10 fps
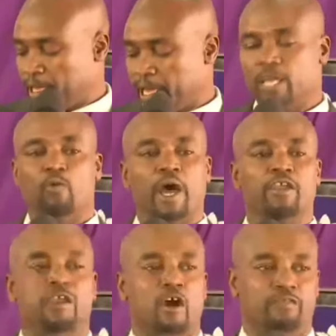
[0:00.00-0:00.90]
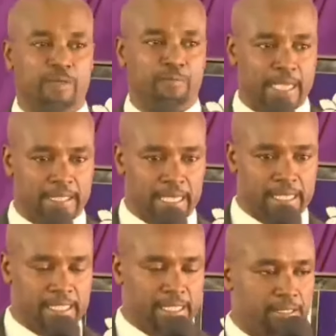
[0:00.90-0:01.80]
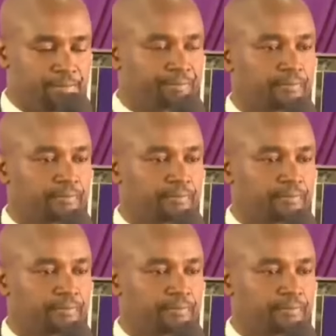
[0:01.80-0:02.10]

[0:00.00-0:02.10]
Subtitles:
And one of the pastors,